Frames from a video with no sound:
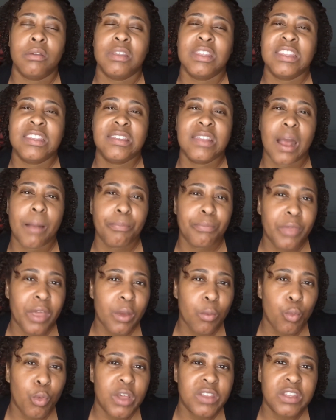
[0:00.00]

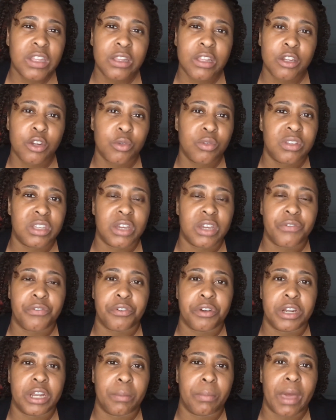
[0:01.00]
something was a little
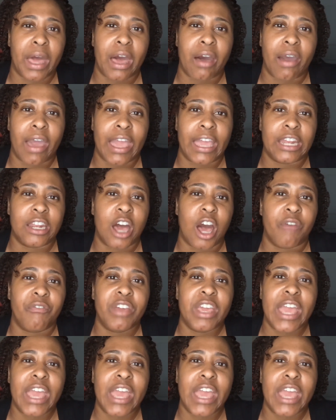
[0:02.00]
different about Adolph.